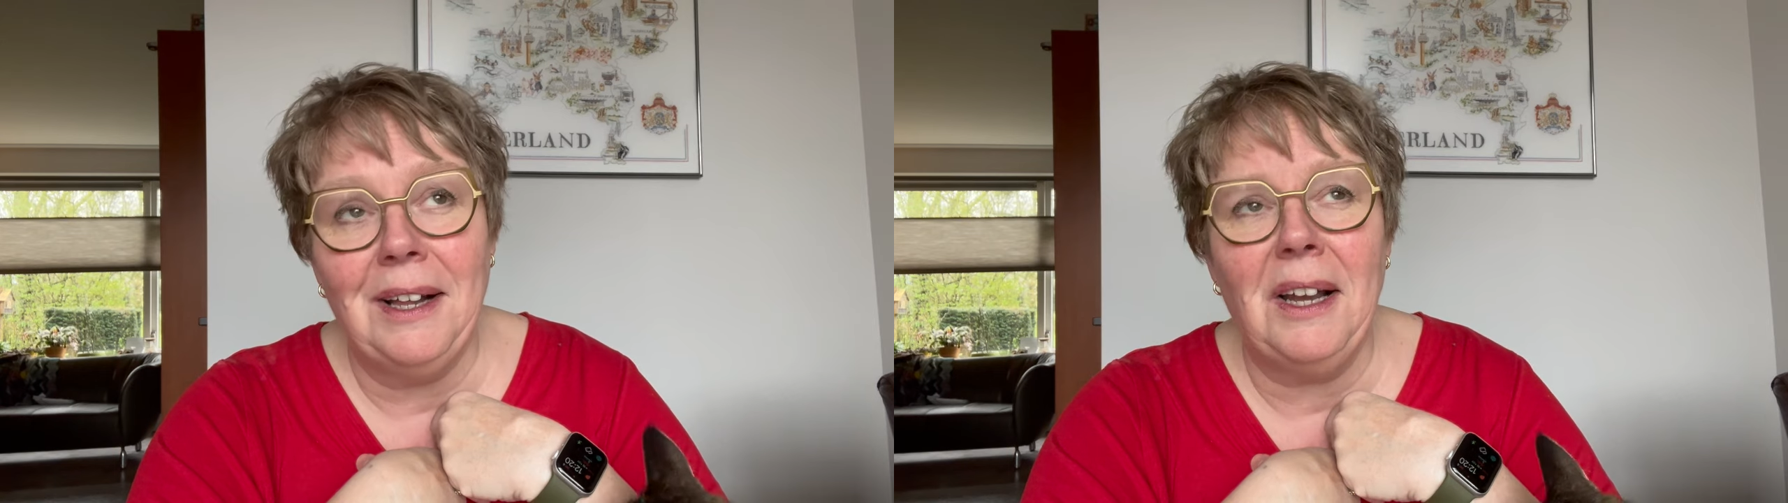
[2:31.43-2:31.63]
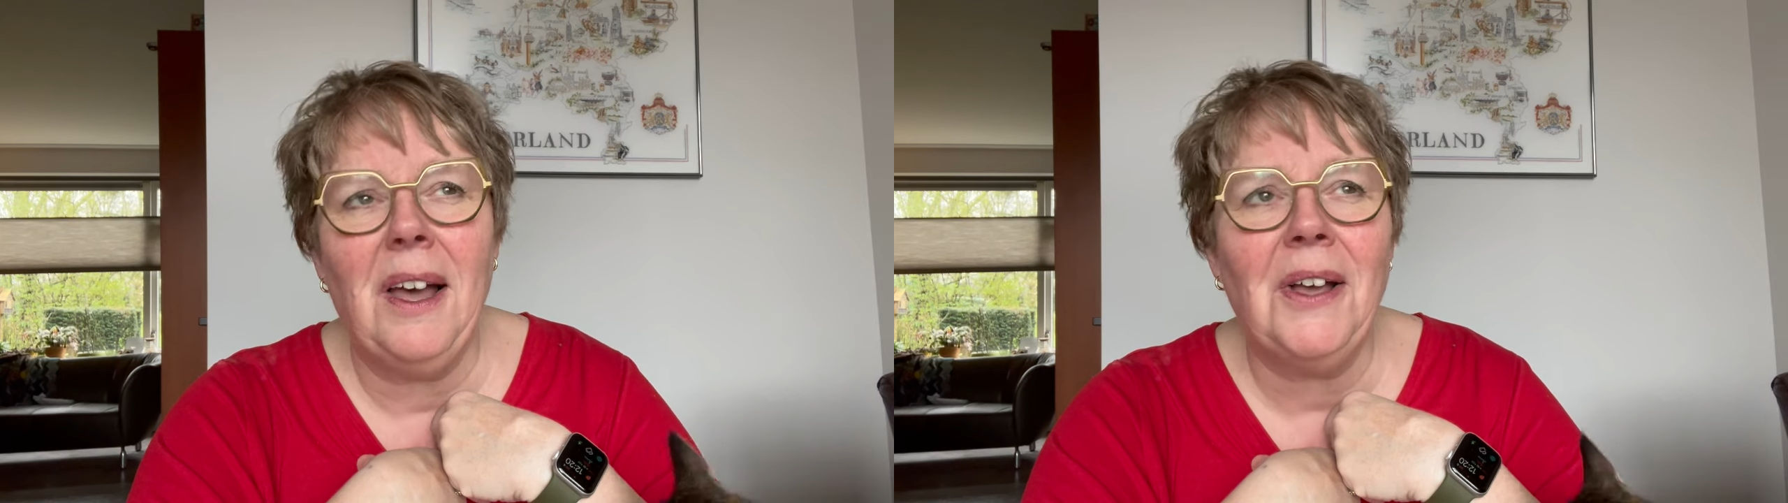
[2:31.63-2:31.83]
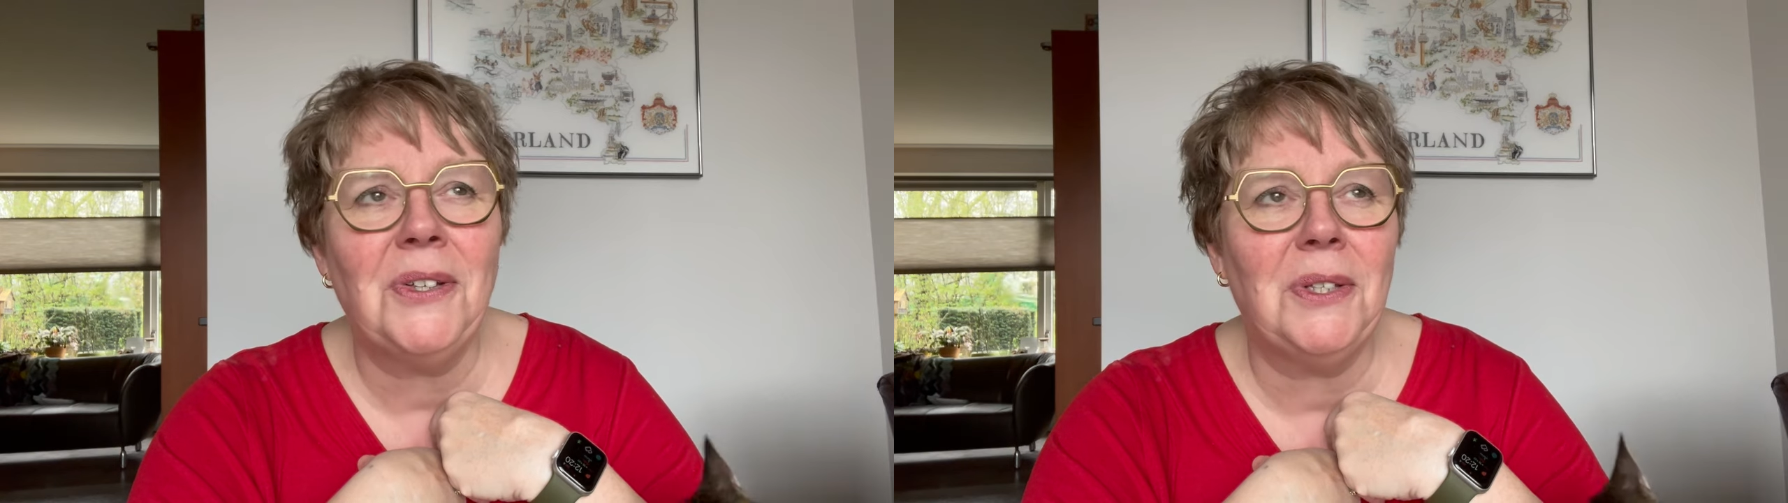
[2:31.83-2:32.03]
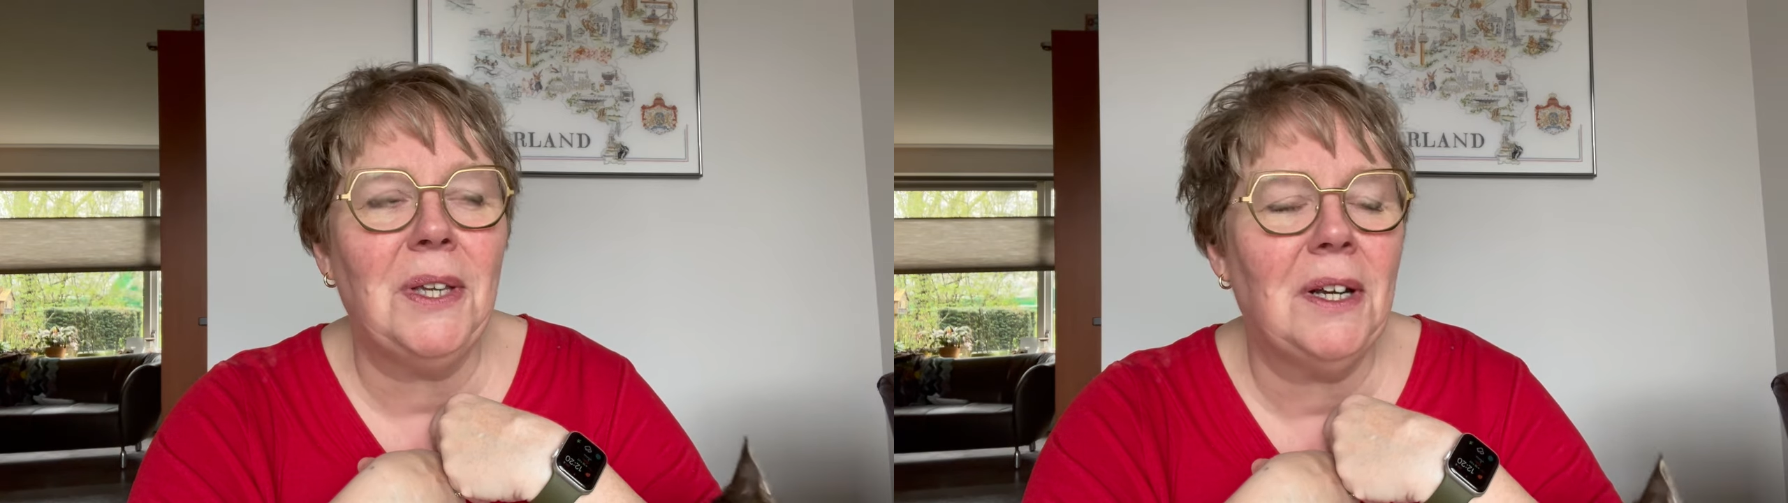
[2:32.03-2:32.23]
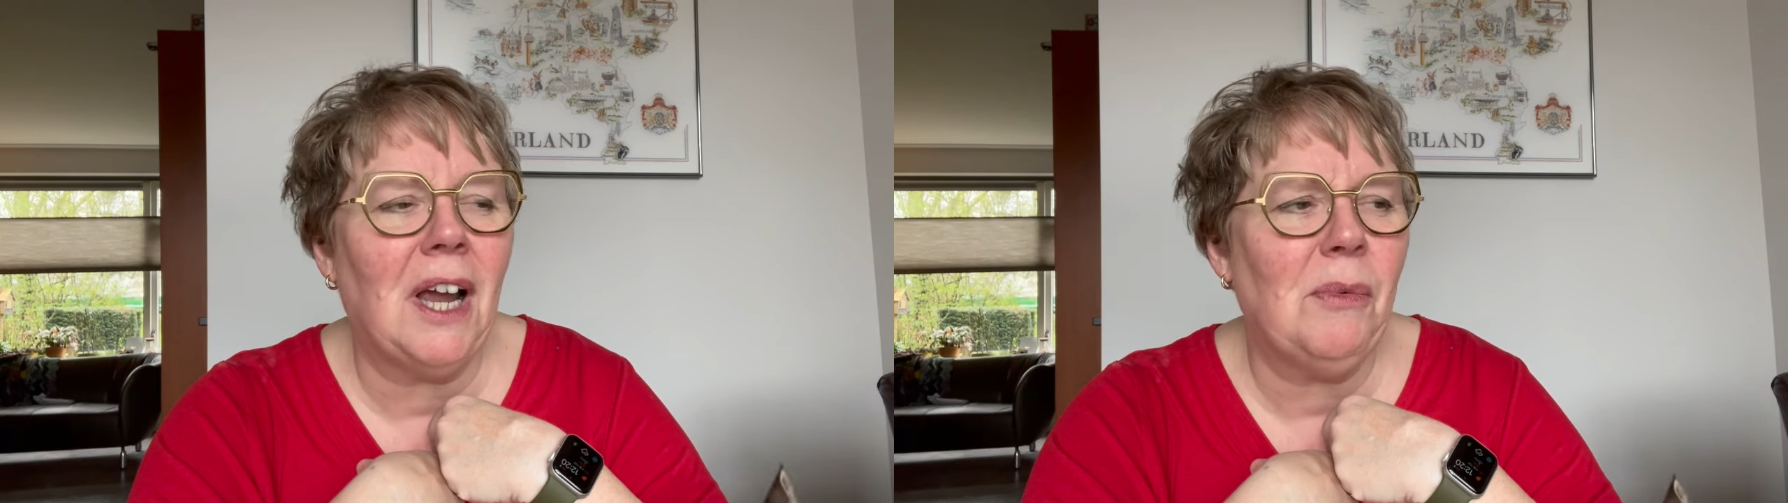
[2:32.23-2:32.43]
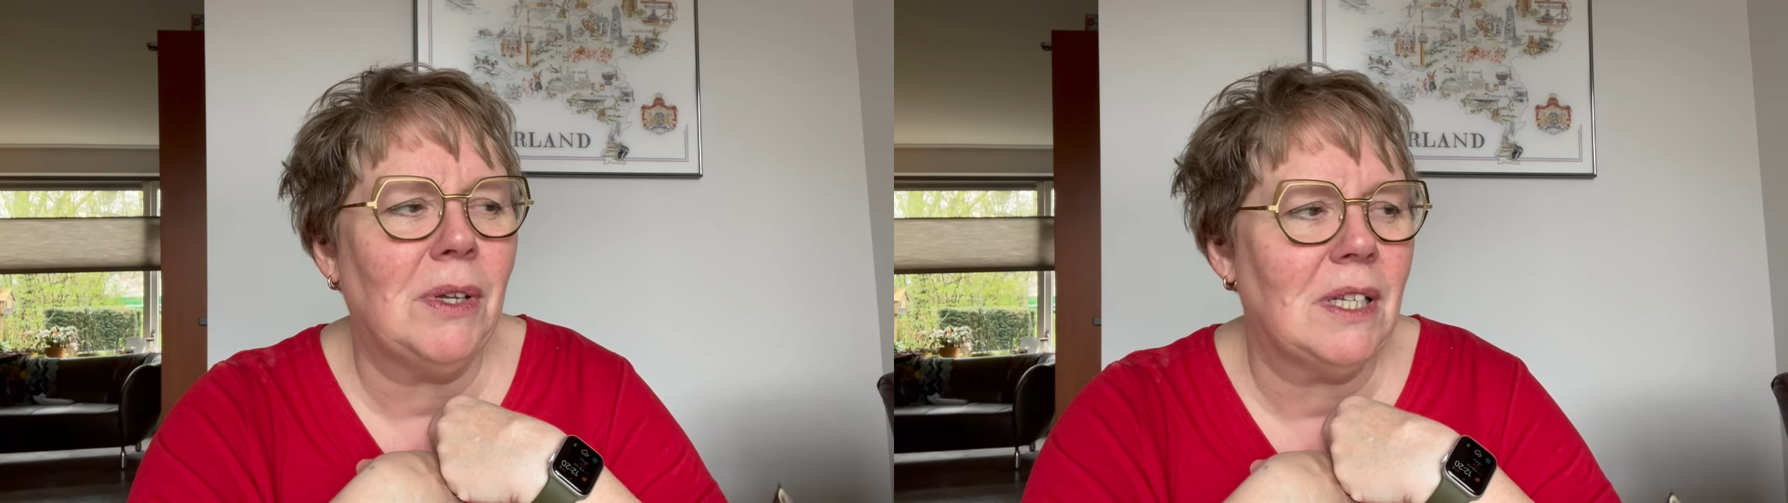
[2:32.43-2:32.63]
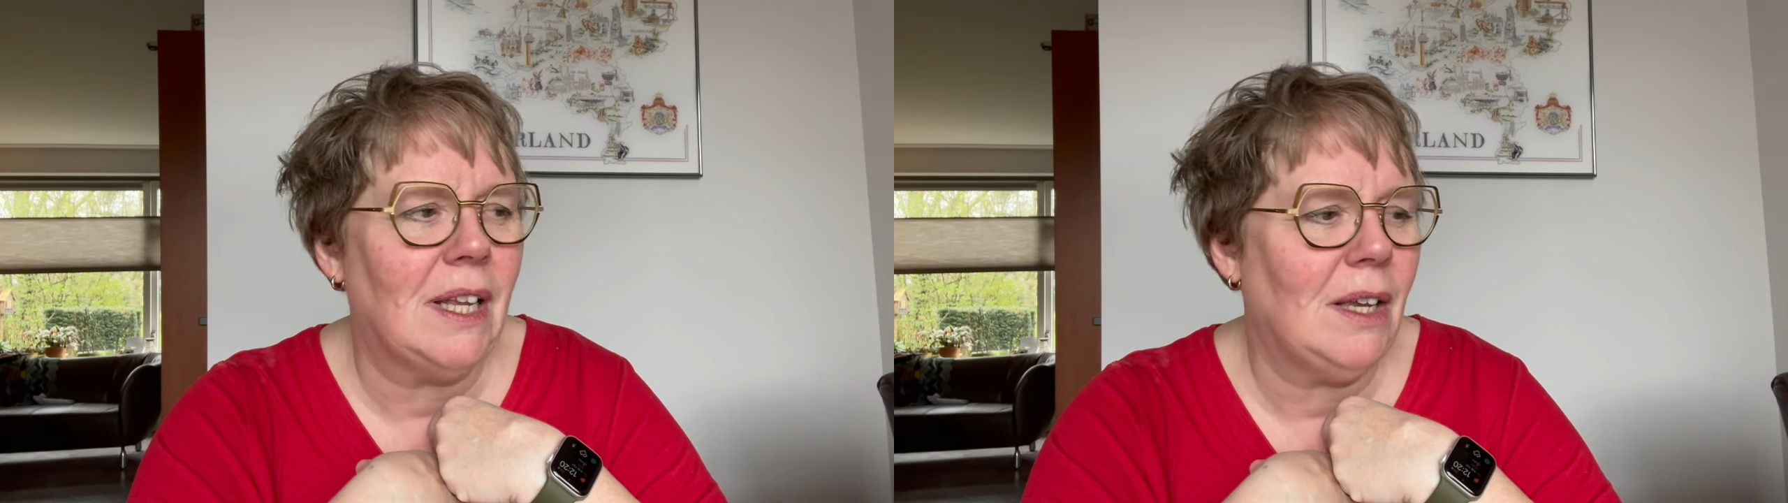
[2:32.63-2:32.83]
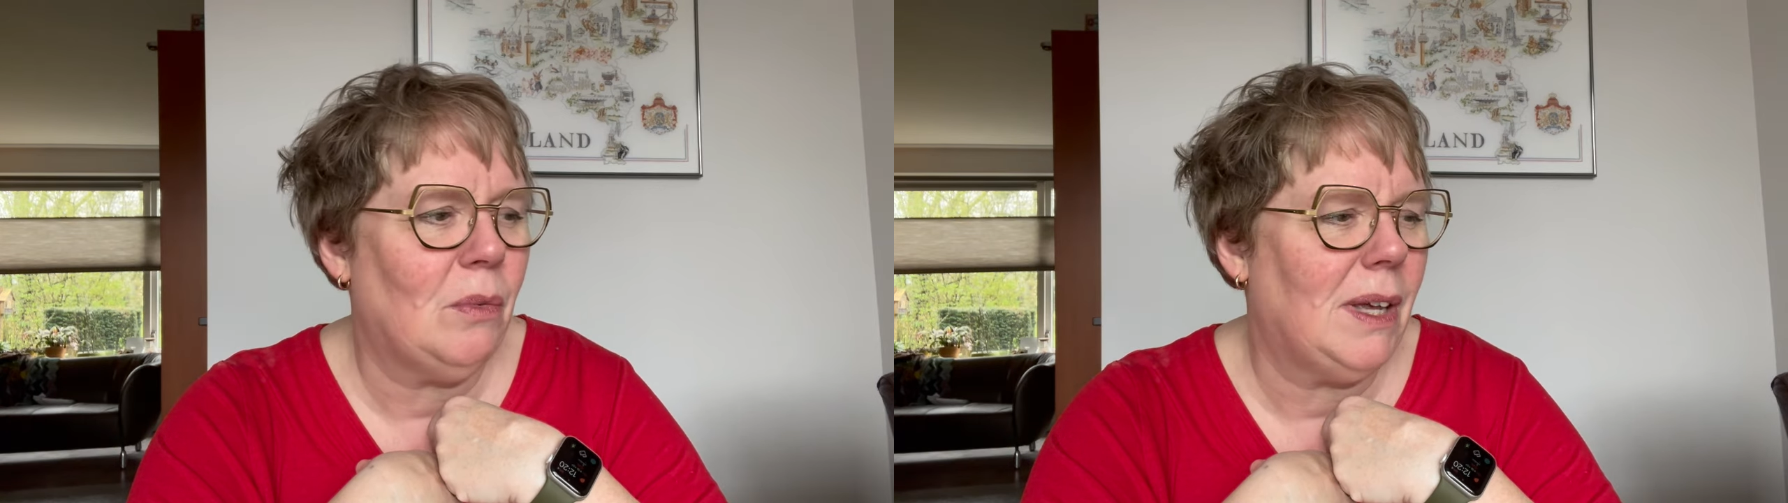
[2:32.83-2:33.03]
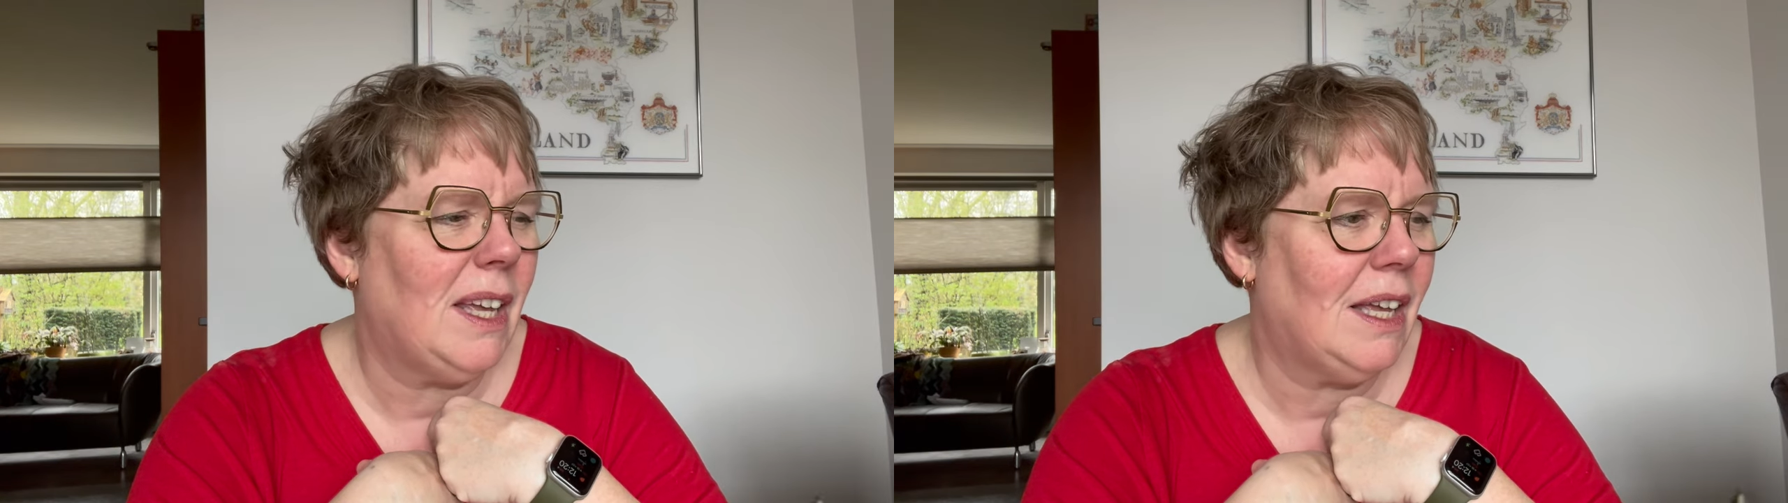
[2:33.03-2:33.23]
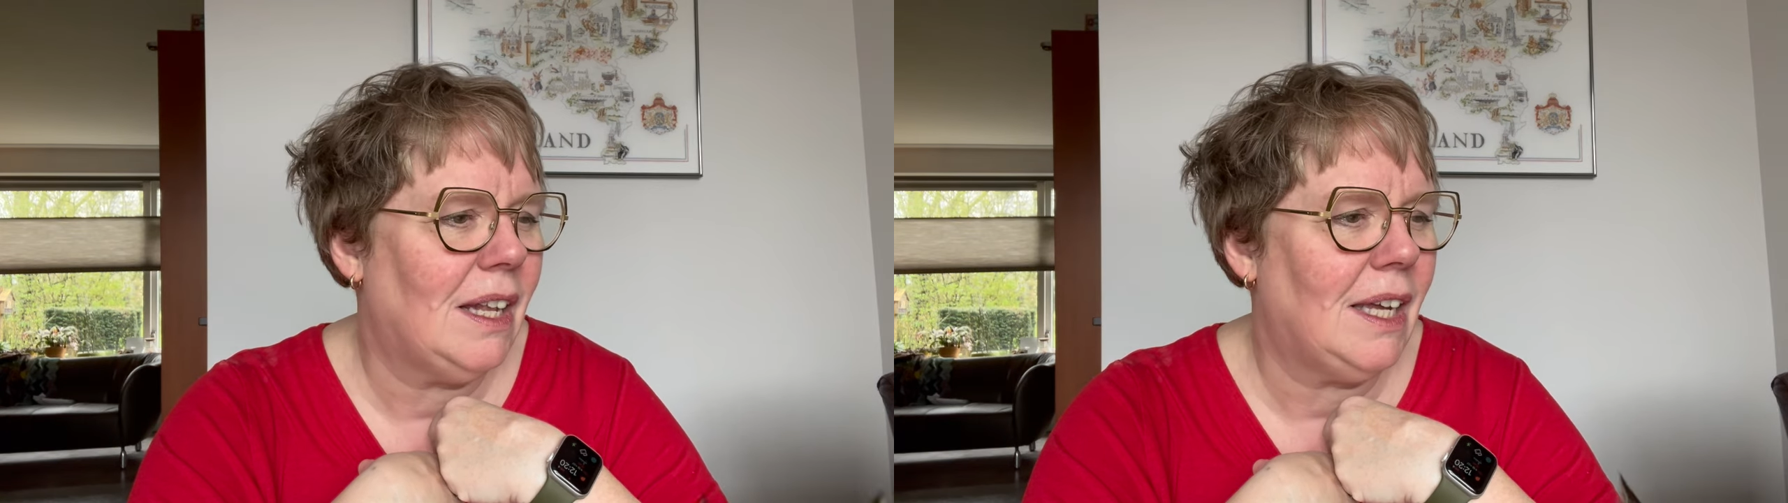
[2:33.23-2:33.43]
Last year I was like, well,